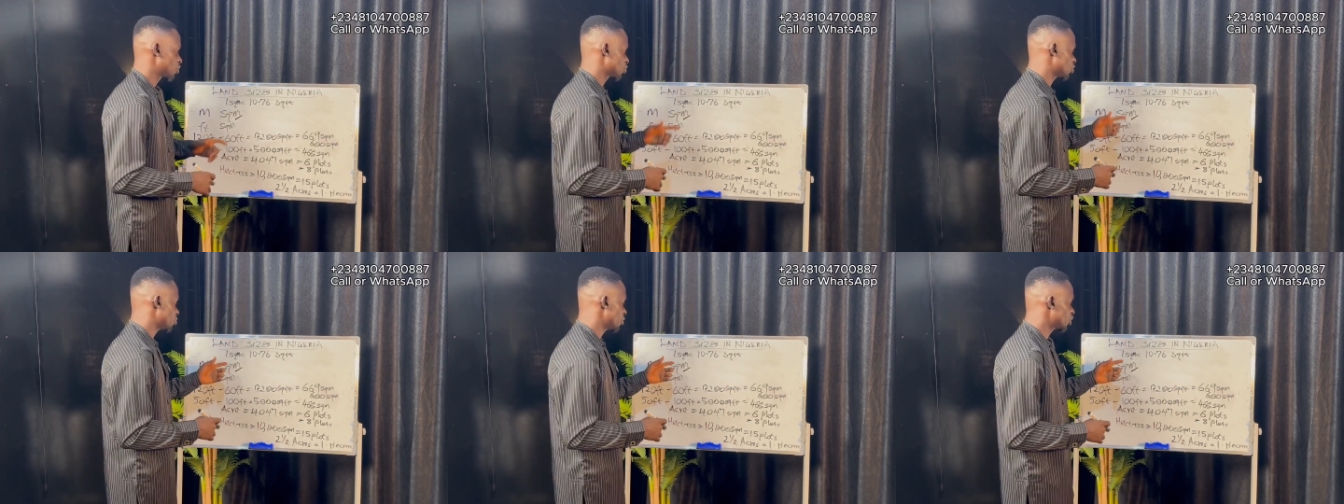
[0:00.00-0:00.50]

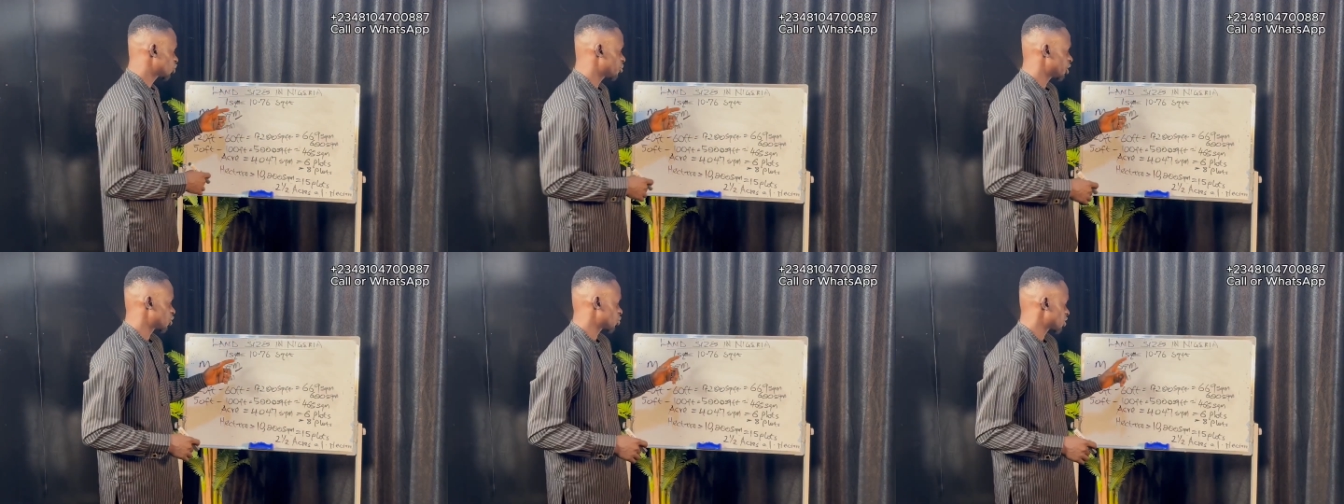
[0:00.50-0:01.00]
So the
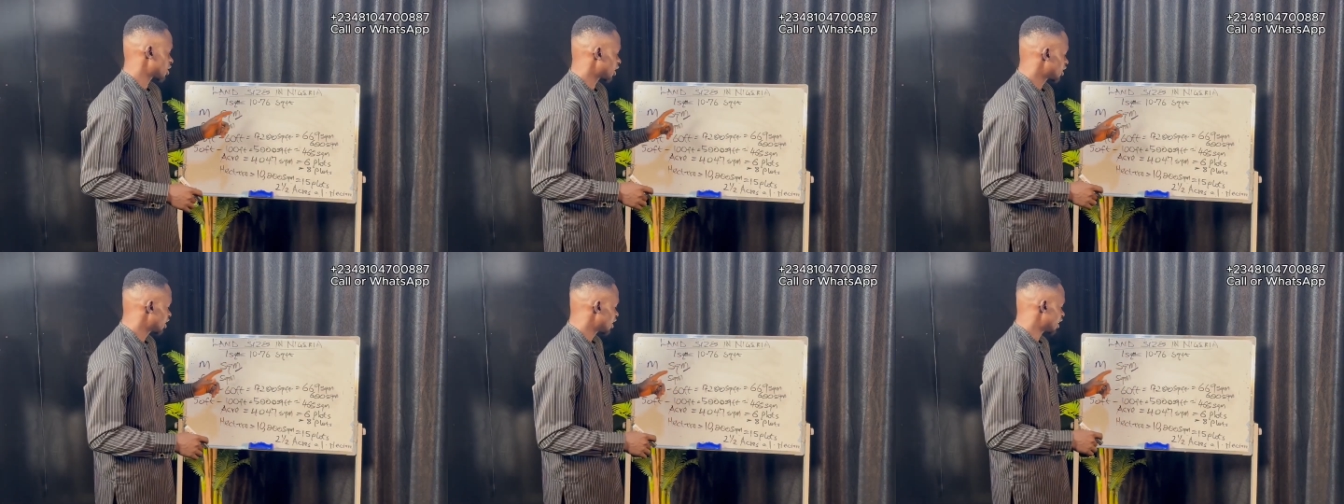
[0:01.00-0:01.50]
measurements, we
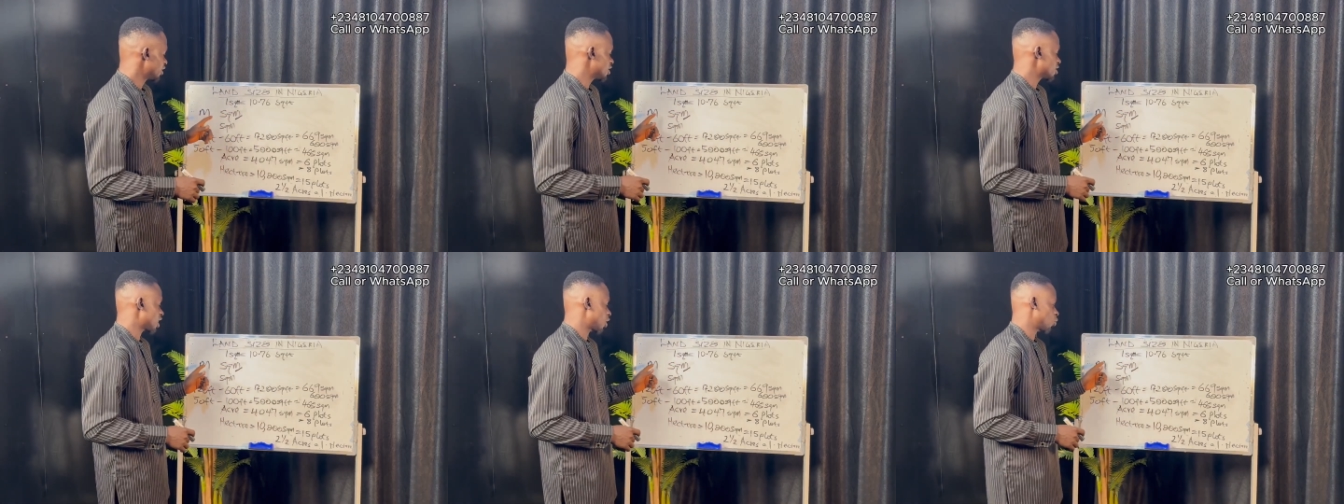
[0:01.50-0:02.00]
started that
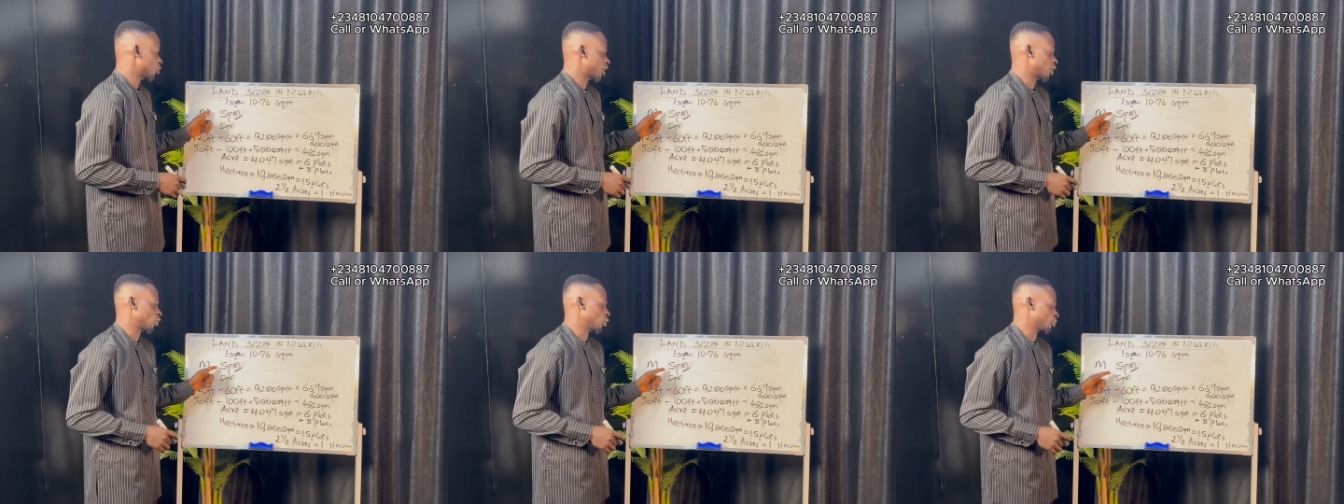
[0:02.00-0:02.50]
these are what
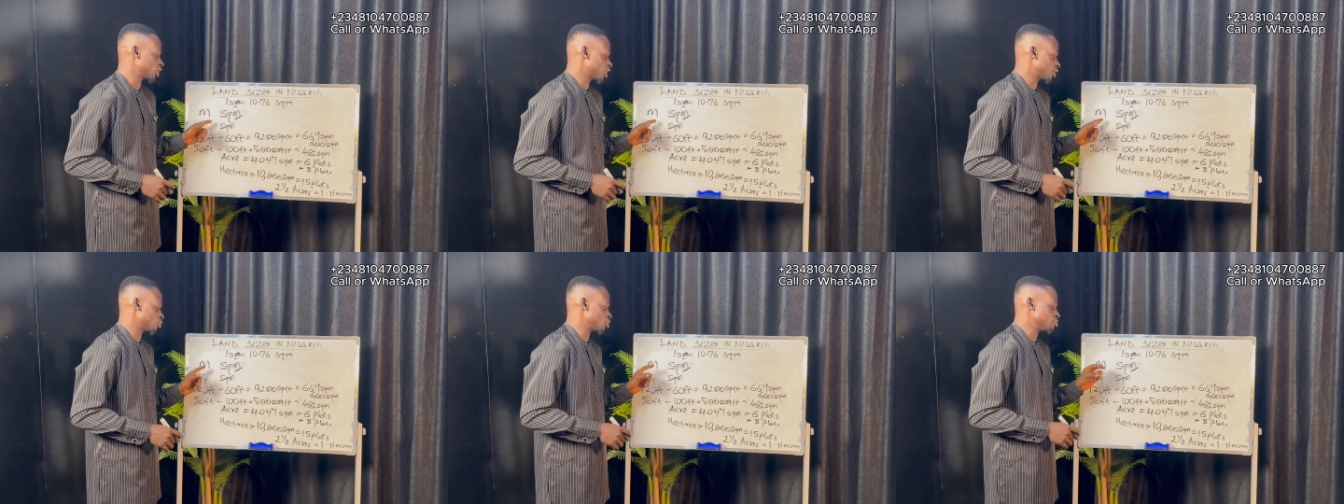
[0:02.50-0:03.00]
are
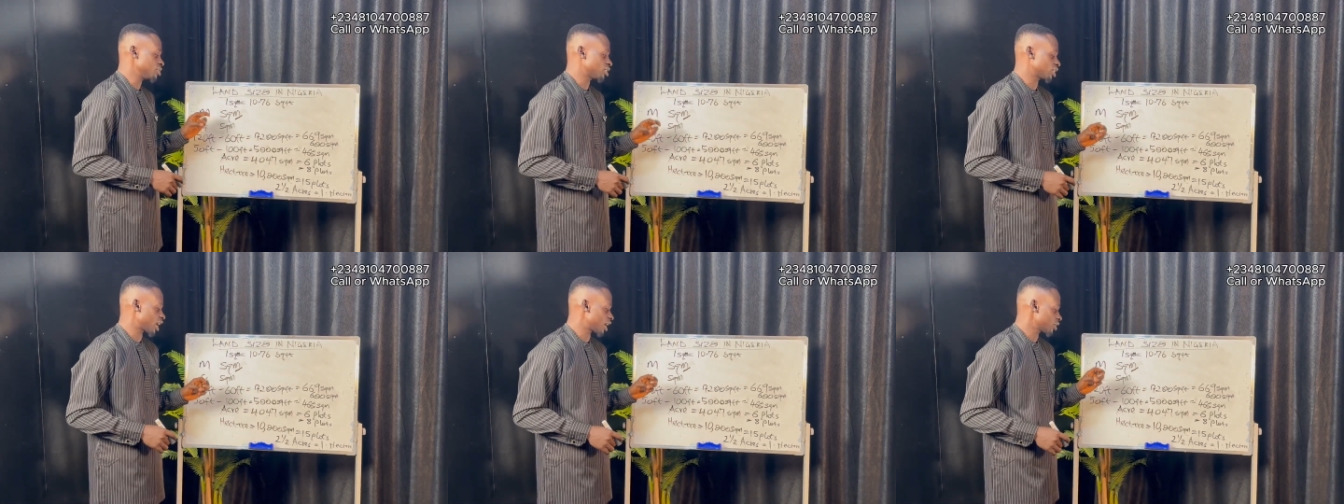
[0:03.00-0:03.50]
obtainable:
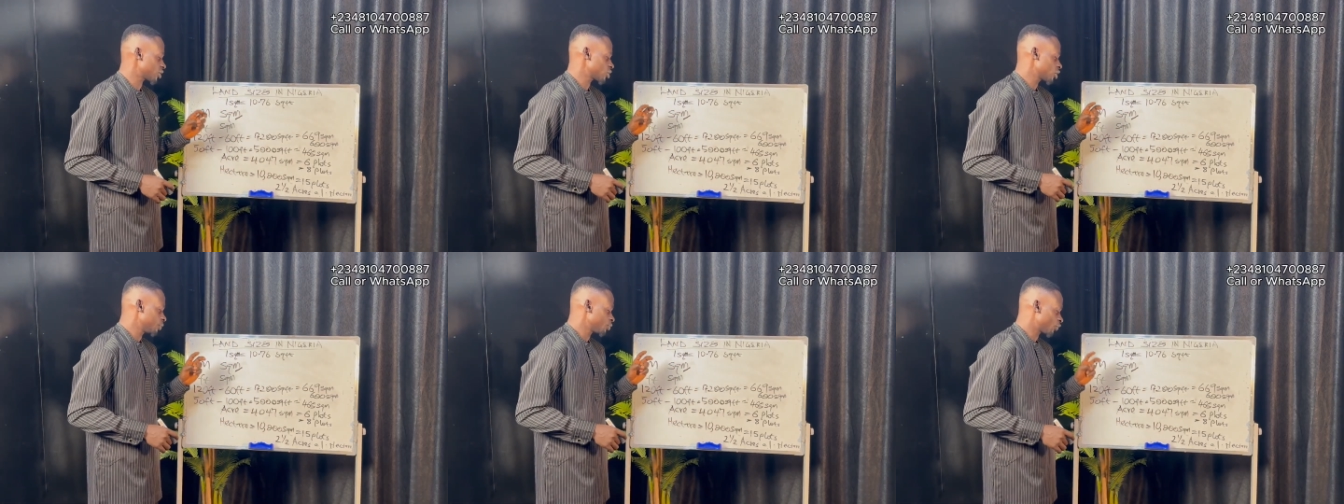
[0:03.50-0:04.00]
meters,
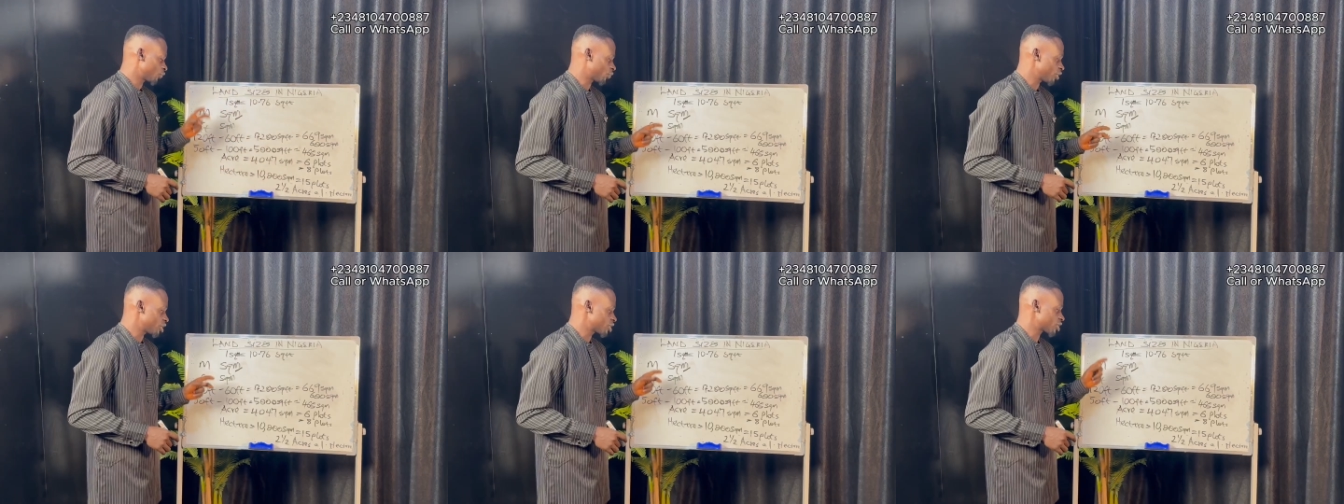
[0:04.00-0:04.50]

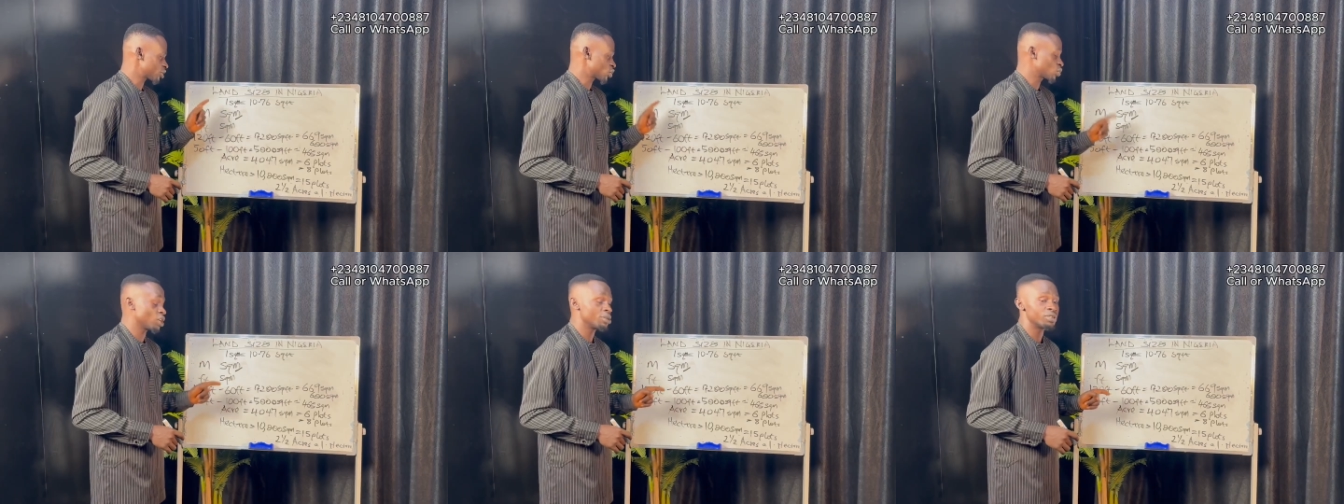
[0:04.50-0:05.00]
feet,
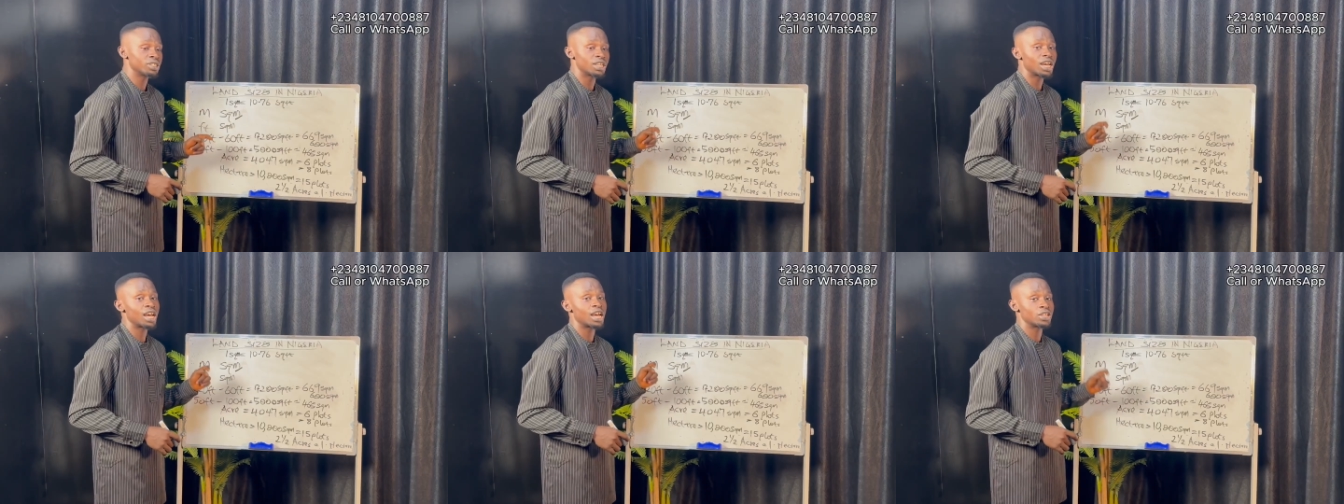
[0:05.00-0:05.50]
square
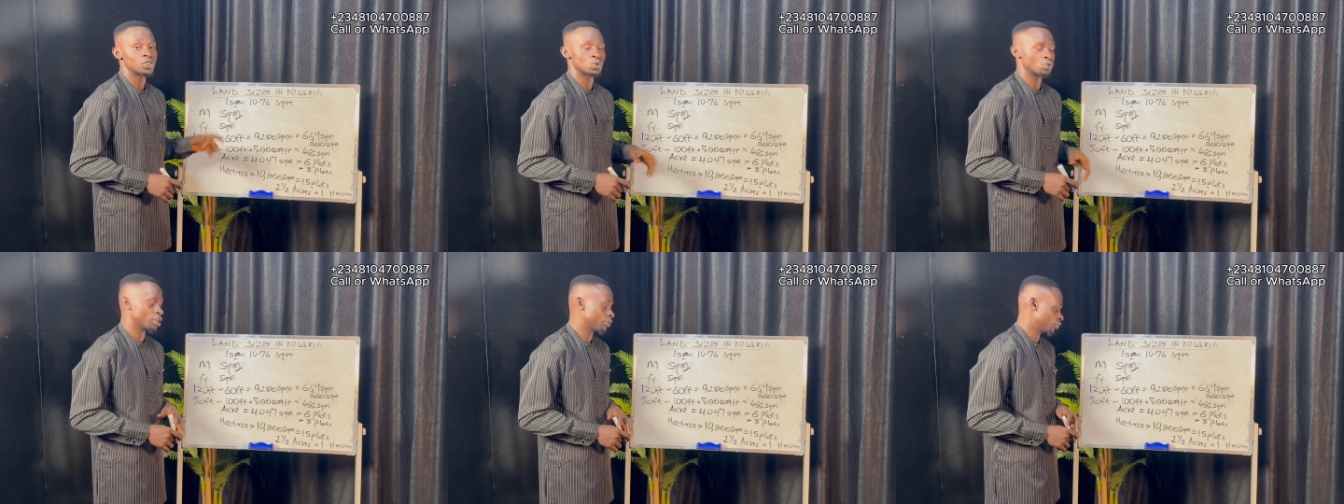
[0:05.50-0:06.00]
meter, and
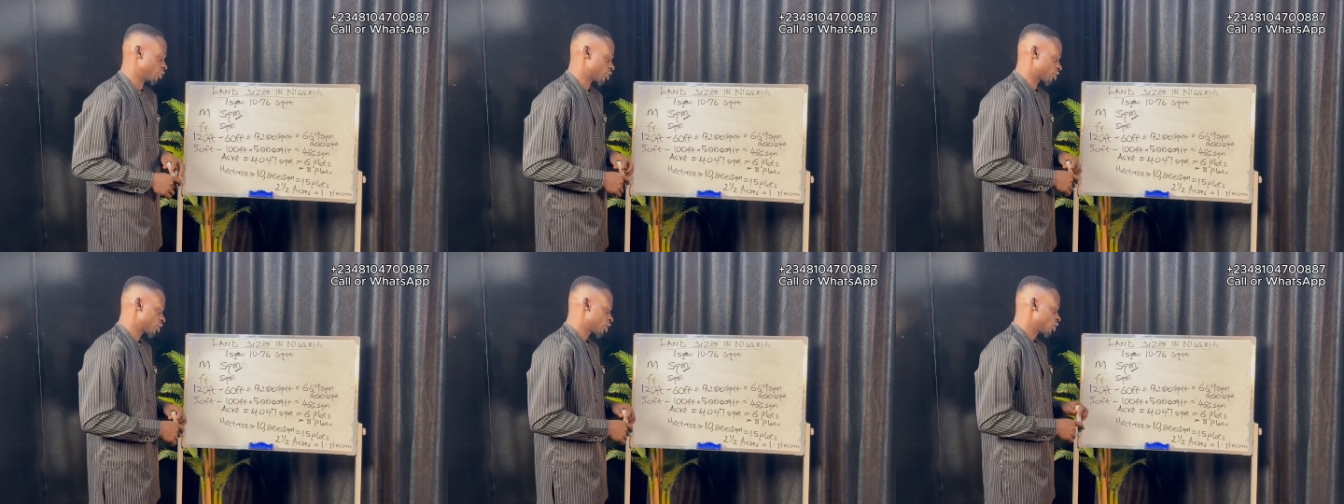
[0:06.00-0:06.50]
square
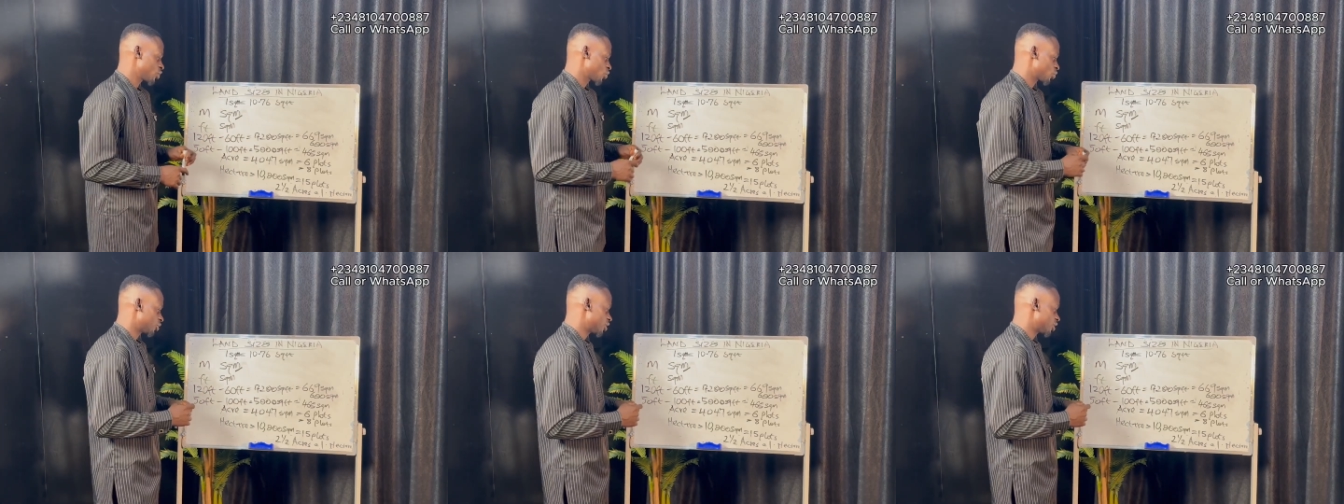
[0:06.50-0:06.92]
feet. So